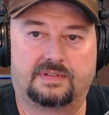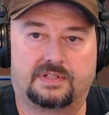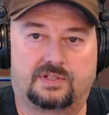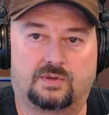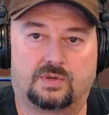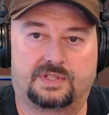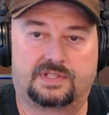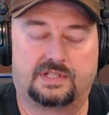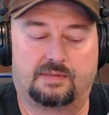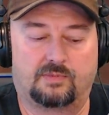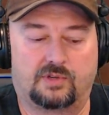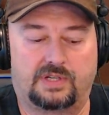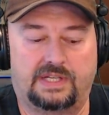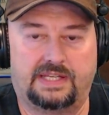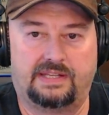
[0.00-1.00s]
a short
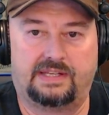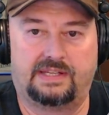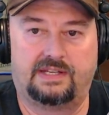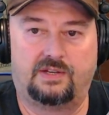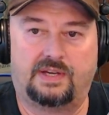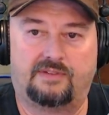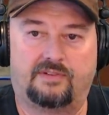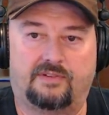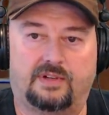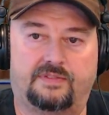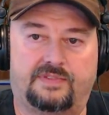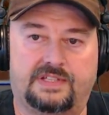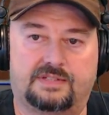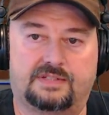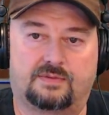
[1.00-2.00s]
summary, and then you have all
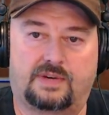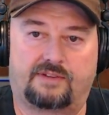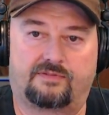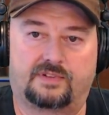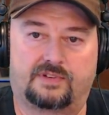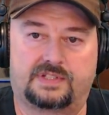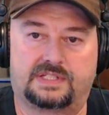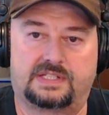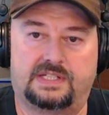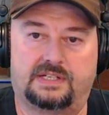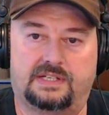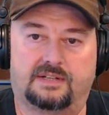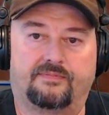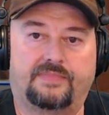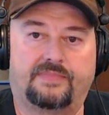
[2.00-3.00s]
of these references here.